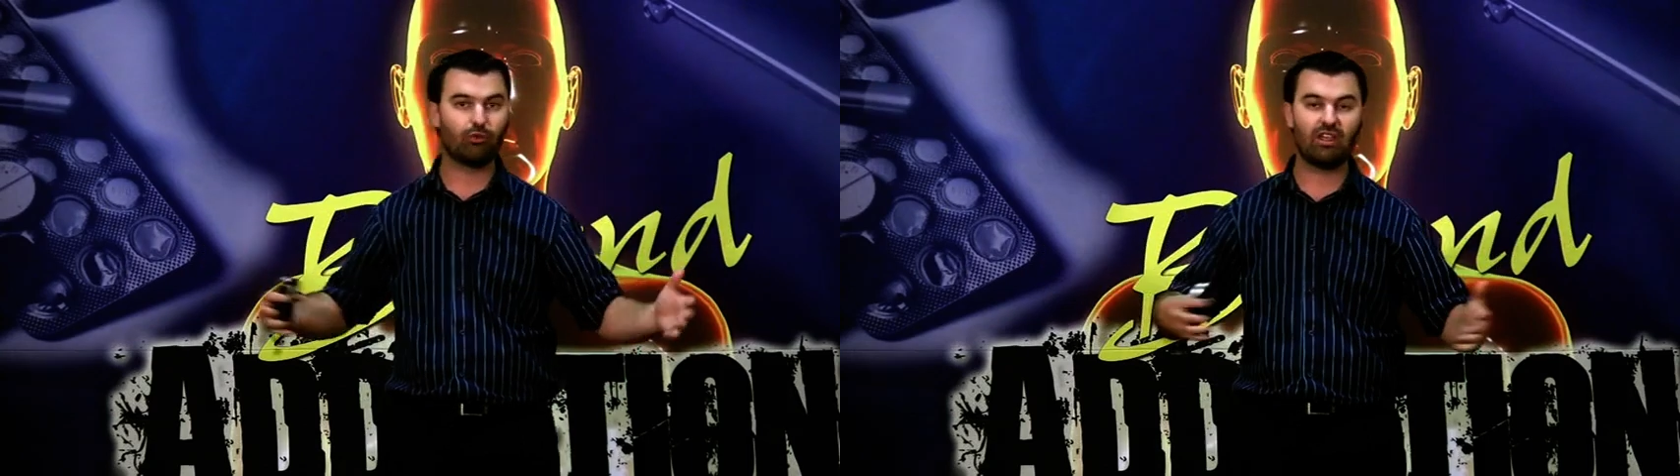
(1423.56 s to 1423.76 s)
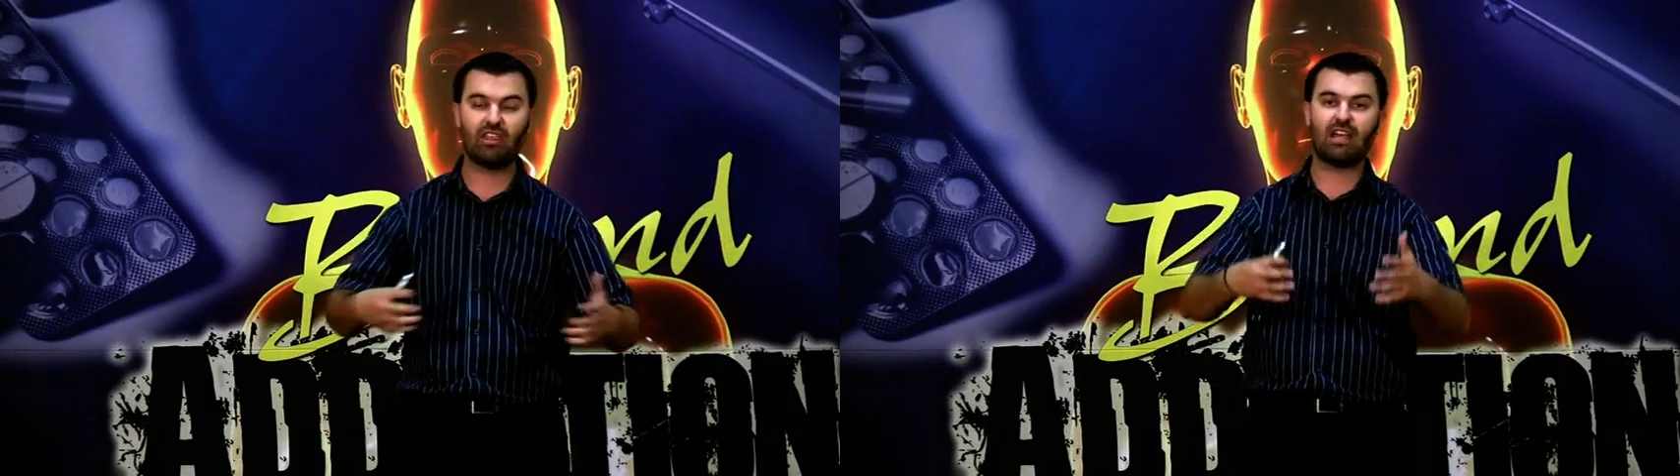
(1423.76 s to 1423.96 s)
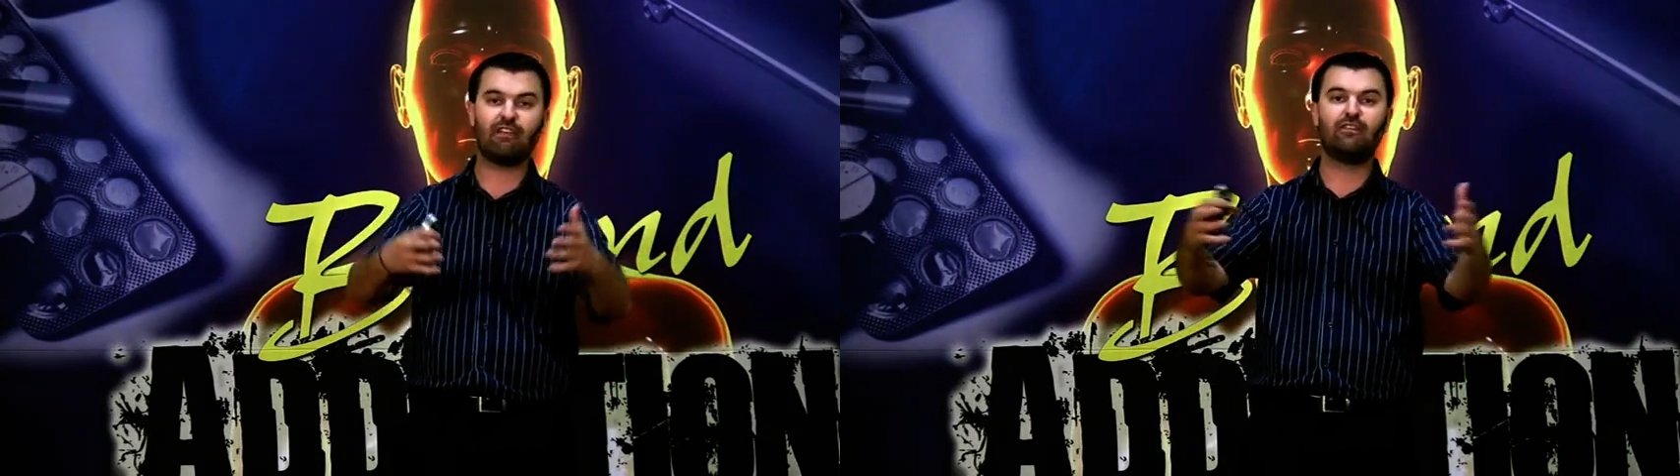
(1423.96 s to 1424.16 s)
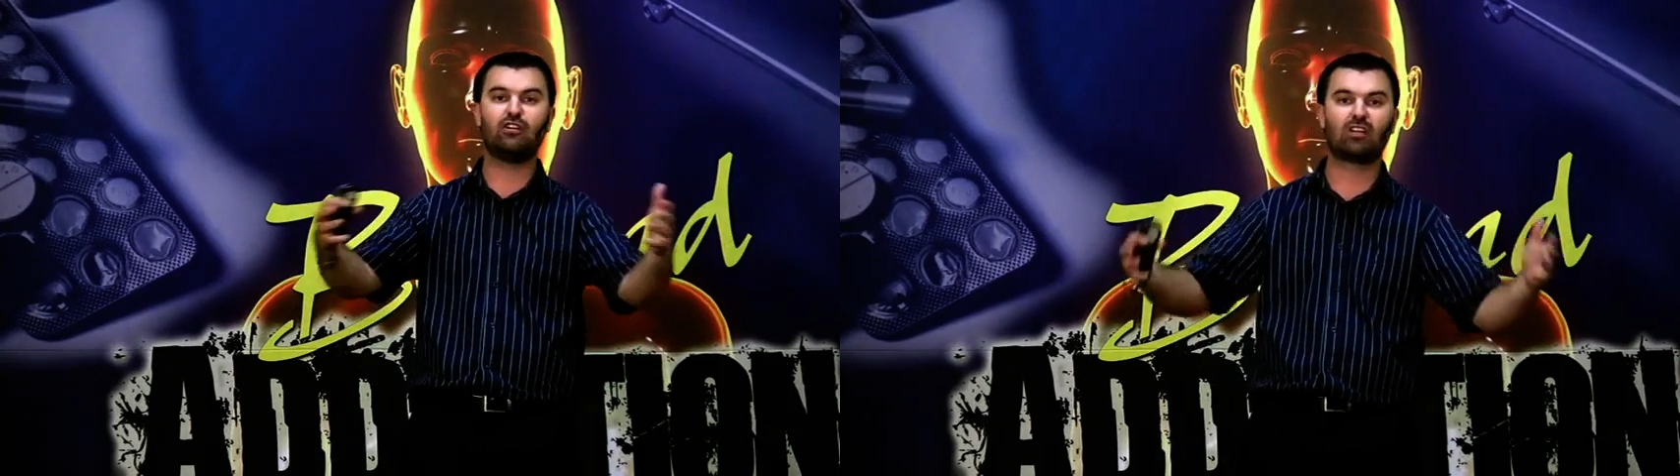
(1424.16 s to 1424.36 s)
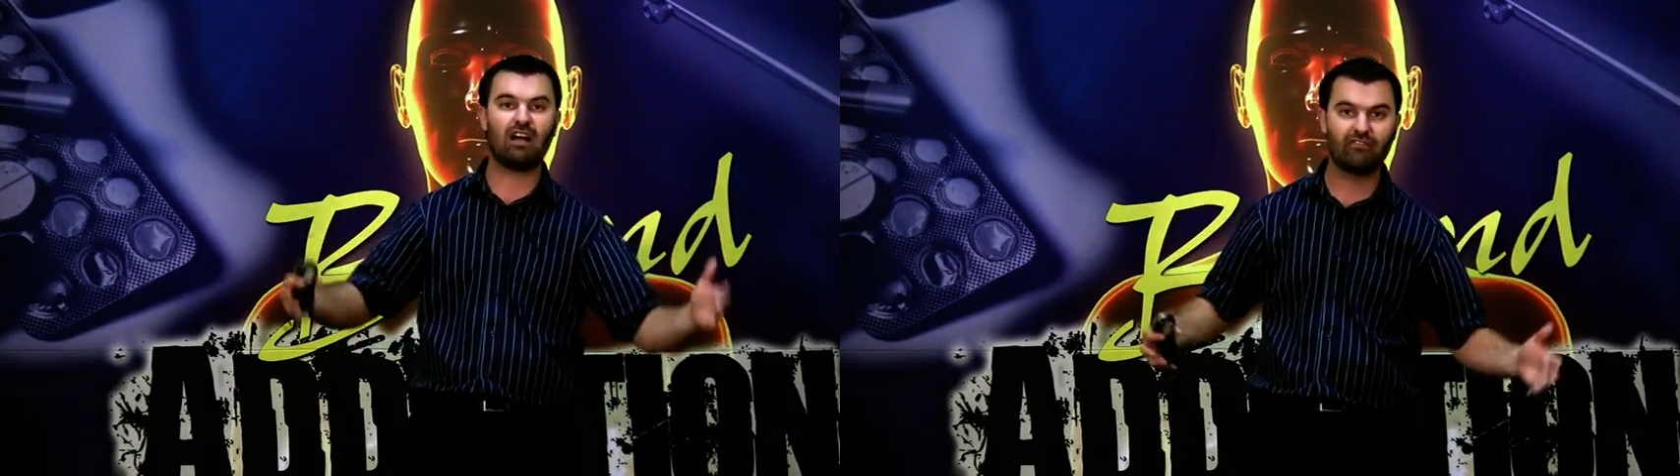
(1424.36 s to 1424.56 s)
whether they feel
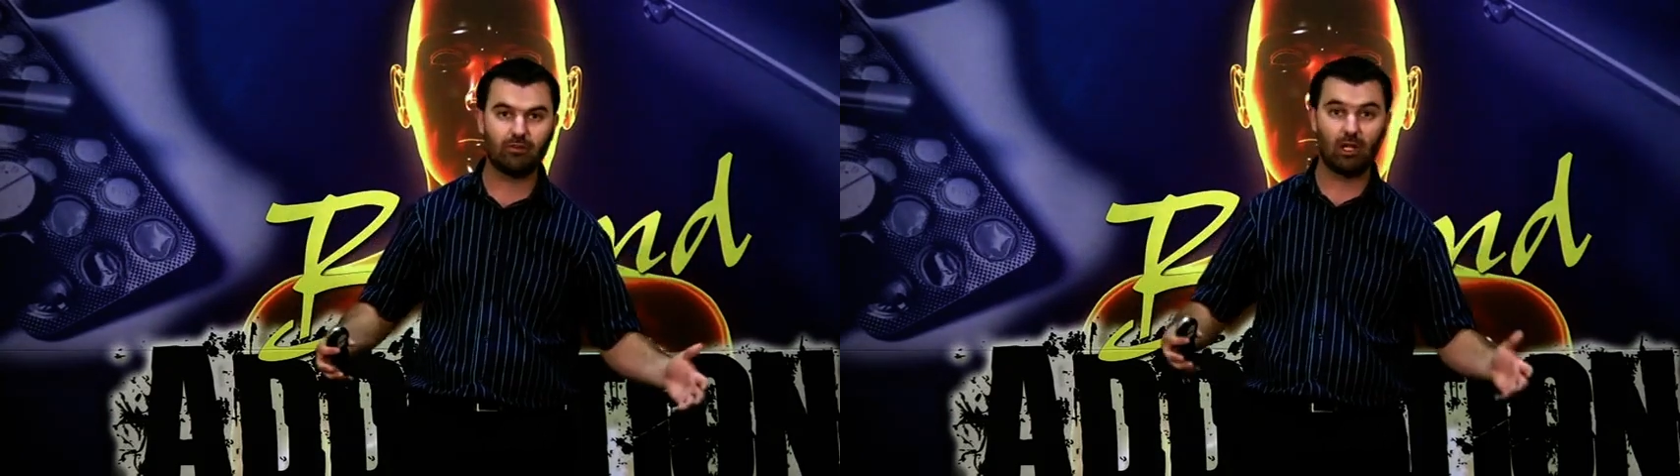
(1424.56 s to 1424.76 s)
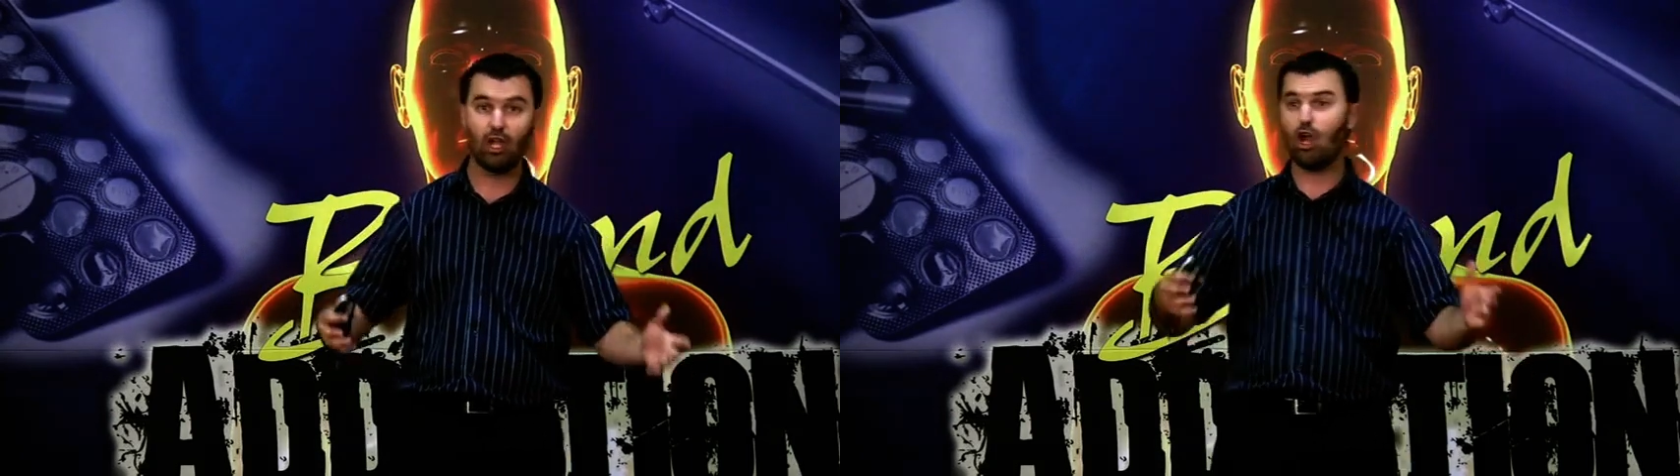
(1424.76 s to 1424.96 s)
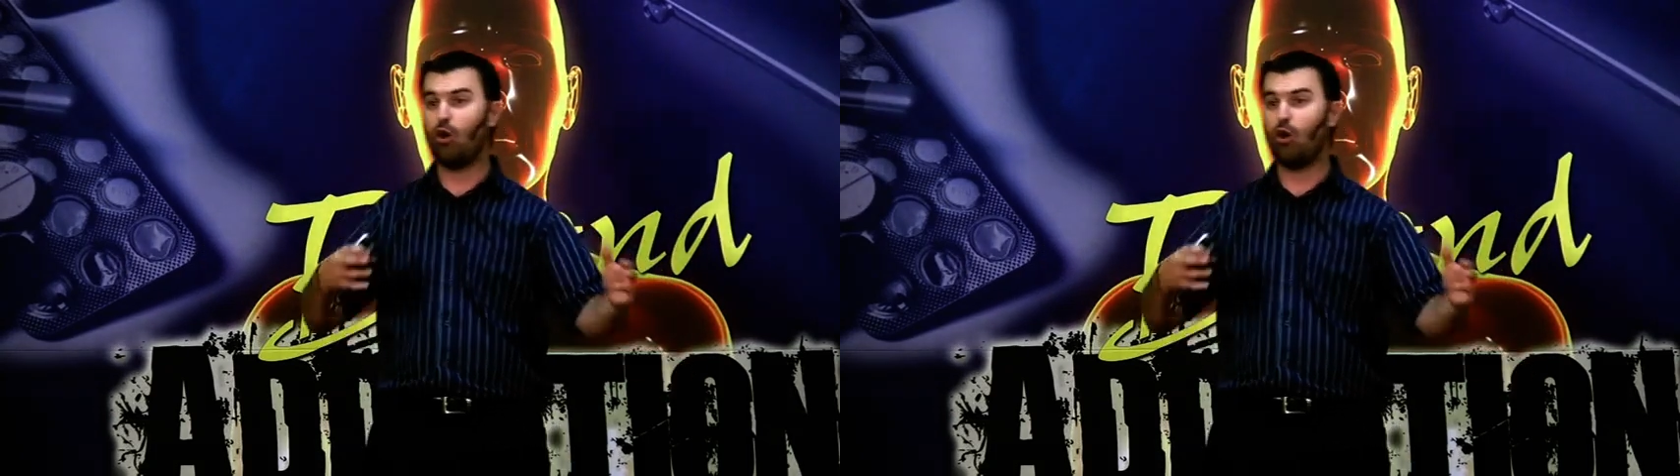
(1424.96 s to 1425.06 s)
comfortable,